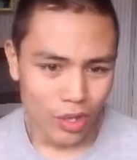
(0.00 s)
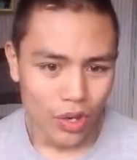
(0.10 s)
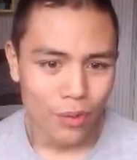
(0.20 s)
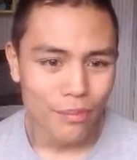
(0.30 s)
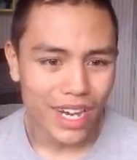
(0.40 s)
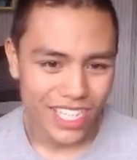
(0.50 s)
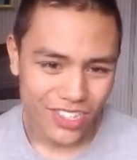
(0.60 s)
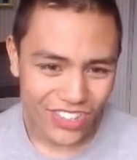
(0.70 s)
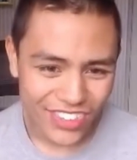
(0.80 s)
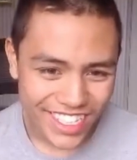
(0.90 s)
Oh my
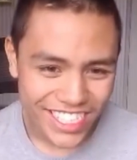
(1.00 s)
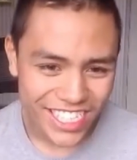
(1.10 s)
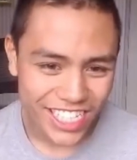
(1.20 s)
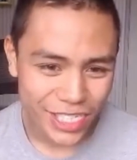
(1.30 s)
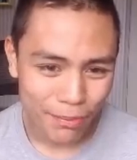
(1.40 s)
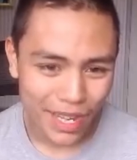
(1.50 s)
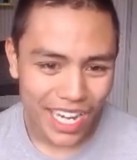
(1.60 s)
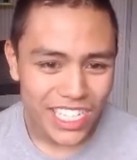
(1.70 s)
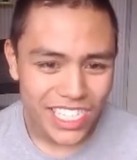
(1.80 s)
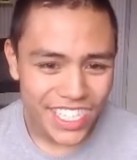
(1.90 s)
goodness, this is
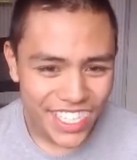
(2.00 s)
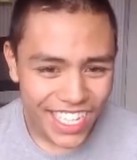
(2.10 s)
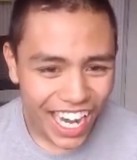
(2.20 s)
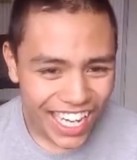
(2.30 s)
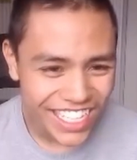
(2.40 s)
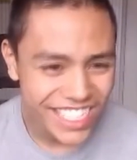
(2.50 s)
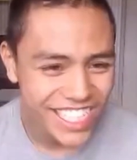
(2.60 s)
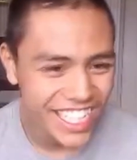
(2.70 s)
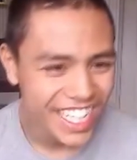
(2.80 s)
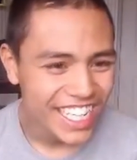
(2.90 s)
amazing, guys.